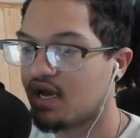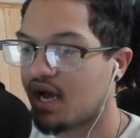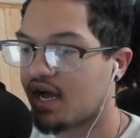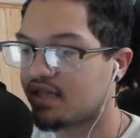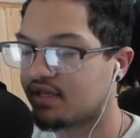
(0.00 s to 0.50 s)

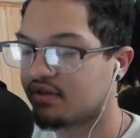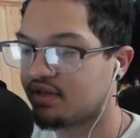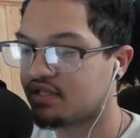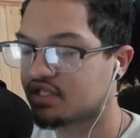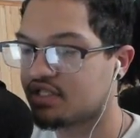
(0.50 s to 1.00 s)
I
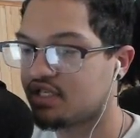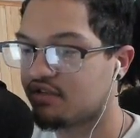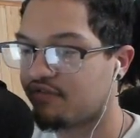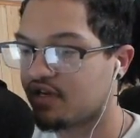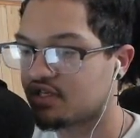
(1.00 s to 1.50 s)
literally just need to
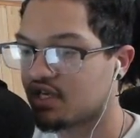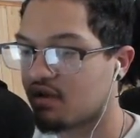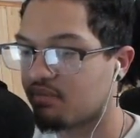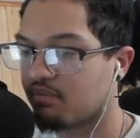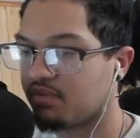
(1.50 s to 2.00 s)
finish
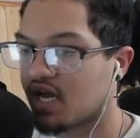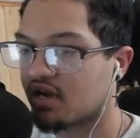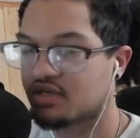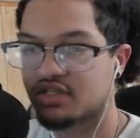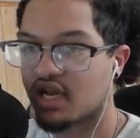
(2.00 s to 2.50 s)
up
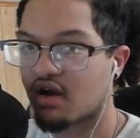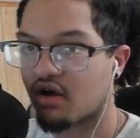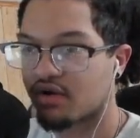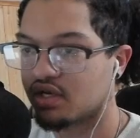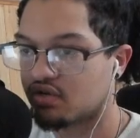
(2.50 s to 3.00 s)
characters that are
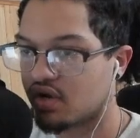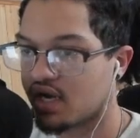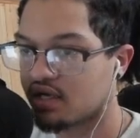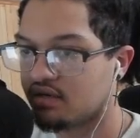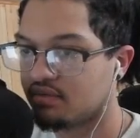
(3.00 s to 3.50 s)
already created.